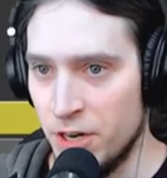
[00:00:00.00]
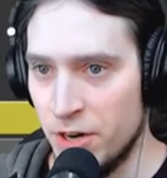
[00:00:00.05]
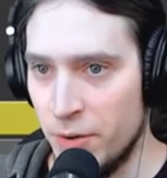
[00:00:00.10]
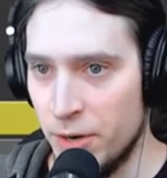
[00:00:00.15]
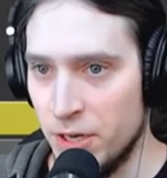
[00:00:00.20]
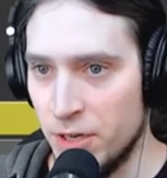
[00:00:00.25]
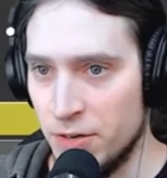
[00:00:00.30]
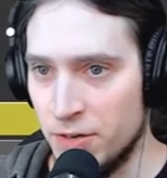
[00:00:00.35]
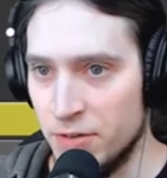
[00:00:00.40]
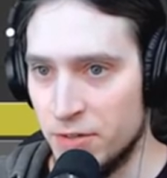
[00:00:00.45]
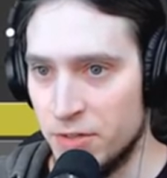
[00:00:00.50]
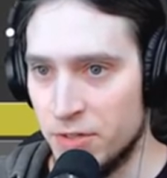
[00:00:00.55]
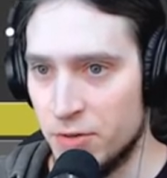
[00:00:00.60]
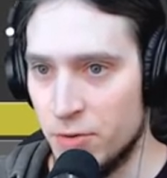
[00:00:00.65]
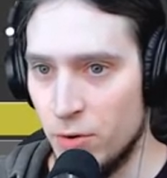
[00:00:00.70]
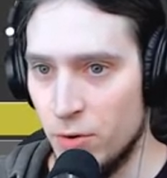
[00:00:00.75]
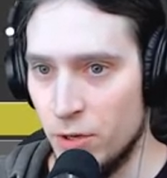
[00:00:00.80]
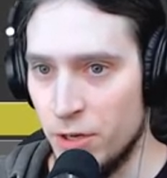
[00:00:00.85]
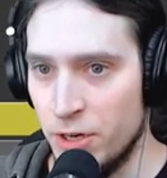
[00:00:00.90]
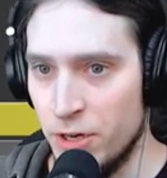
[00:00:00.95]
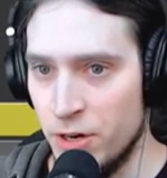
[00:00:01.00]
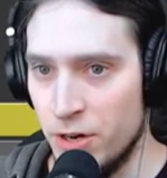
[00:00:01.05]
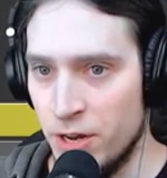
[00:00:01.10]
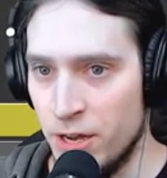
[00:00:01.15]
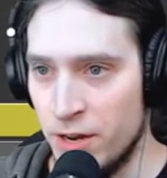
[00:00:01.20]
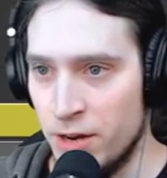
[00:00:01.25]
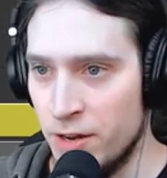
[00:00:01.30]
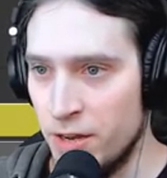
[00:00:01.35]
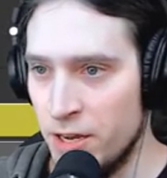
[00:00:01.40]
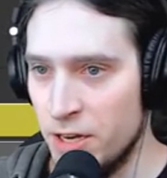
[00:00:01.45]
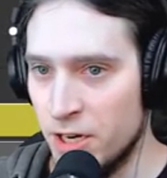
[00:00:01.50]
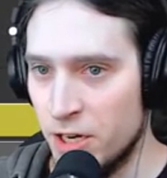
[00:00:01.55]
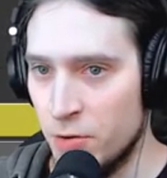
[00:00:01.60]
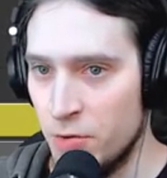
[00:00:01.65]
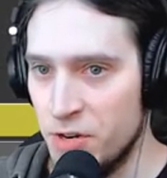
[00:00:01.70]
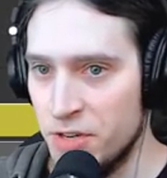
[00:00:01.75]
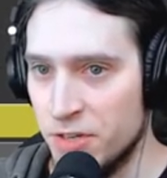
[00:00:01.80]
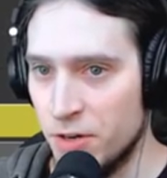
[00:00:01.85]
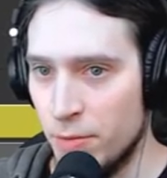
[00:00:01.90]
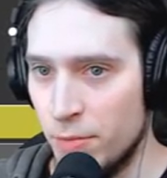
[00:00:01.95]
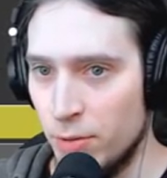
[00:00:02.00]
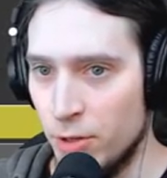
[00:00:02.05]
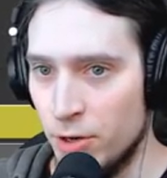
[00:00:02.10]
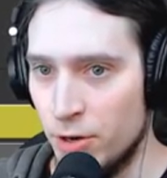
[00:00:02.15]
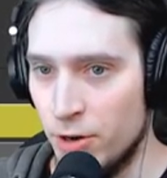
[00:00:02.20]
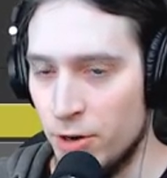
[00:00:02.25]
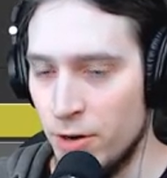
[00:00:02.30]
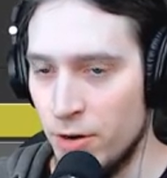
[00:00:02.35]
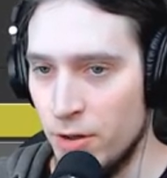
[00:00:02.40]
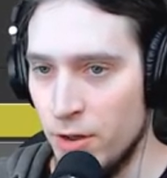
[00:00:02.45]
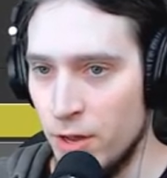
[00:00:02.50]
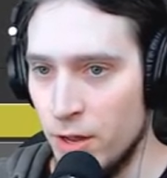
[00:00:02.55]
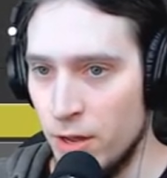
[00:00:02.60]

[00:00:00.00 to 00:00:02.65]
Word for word: Now I can scroll here and increase our blur,